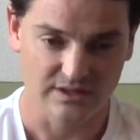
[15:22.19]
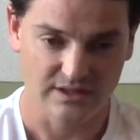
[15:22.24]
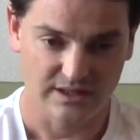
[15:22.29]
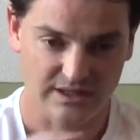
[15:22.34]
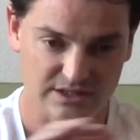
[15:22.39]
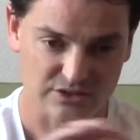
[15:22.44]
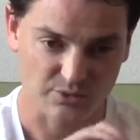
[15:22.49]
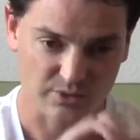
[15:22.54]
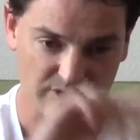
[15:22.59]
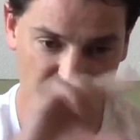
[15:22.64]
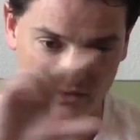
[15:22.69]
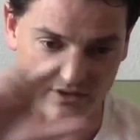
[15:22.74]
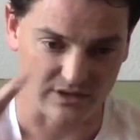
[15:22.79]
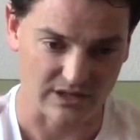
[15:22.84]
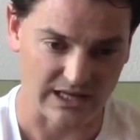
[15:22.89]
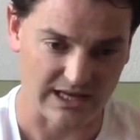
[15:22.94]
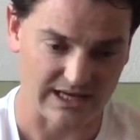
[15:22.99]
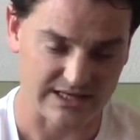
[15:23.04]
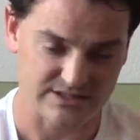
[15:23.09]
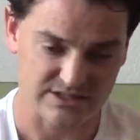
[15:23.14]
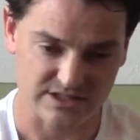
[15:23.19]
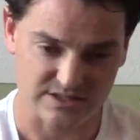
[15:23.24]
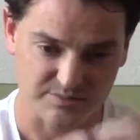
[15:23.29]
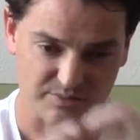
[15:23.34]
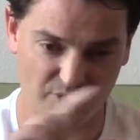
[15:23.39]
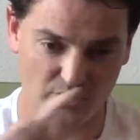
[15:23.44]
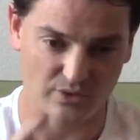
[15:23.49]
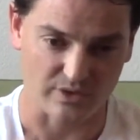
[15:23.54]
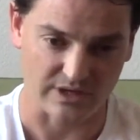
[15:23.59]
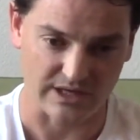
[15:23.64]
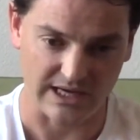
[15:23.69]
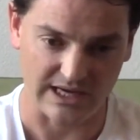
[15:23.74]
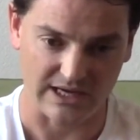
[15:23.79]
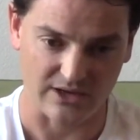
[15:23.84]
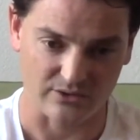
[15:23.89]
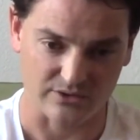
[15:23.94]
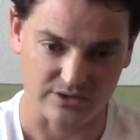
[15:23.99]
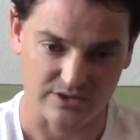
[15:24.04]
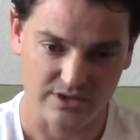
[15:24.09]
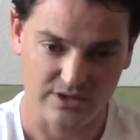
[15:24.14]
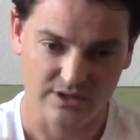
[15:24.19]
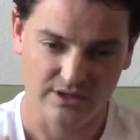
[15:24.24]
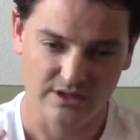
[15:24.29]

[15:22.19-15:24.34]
is where the glass is broken out,